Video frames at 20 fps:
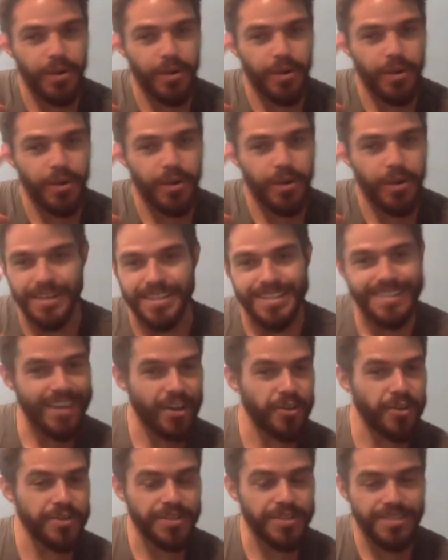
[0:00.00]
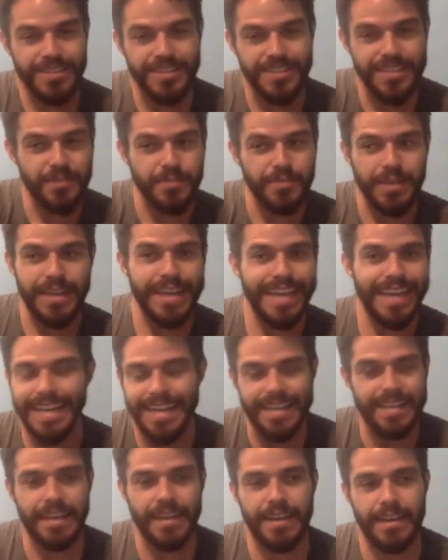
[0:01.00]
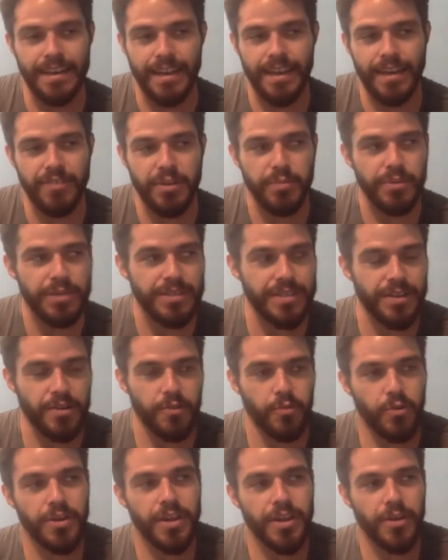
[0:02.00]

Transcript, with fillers: wanted to sell the system. And it inevitably didn't work.